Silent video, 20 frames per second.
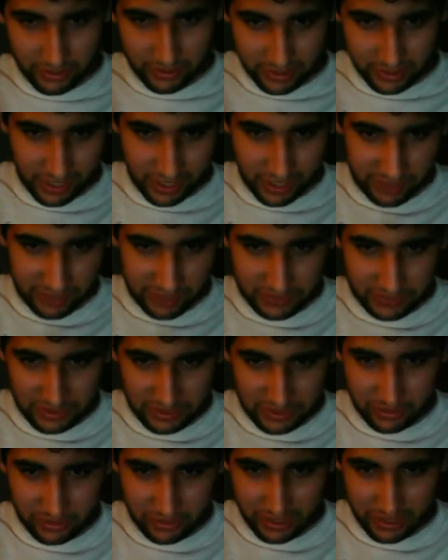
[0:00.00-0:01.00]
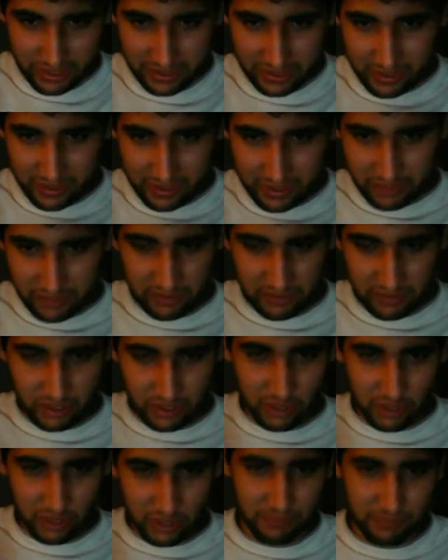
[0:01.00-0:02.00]
Yeah, Suna
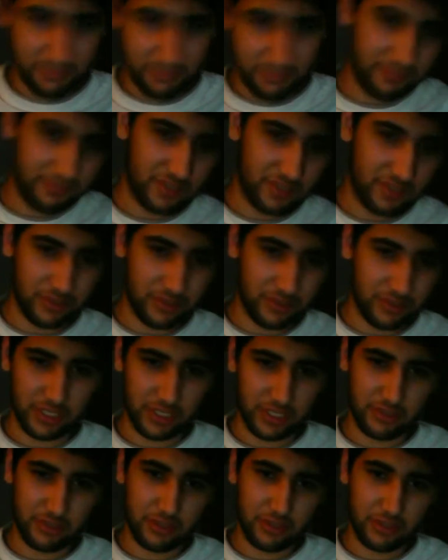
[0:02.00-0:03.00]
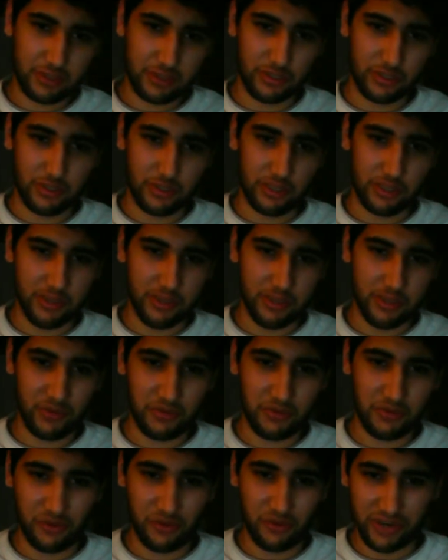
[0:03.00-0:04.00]
from Koteto Hitman
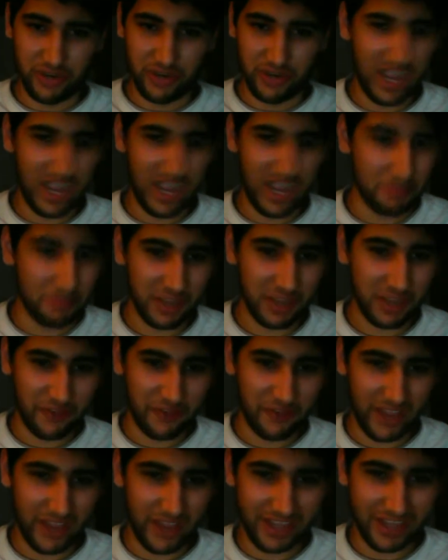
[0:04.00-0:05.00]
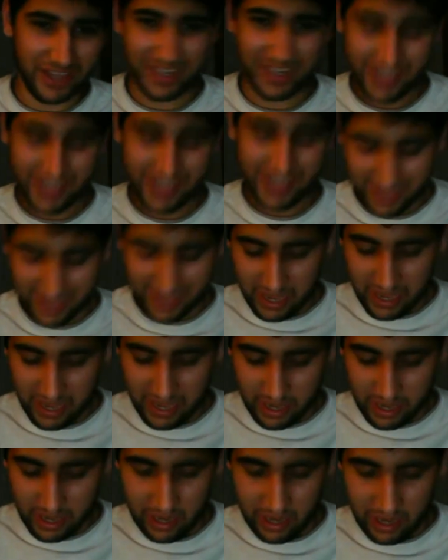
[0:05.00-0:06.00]
Reborn. I'm a big fan.
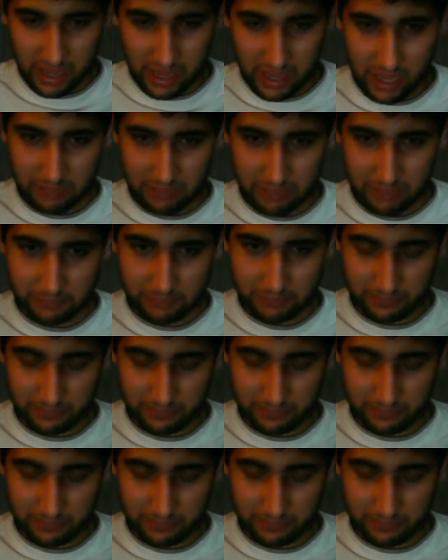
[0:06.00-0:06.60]
Um,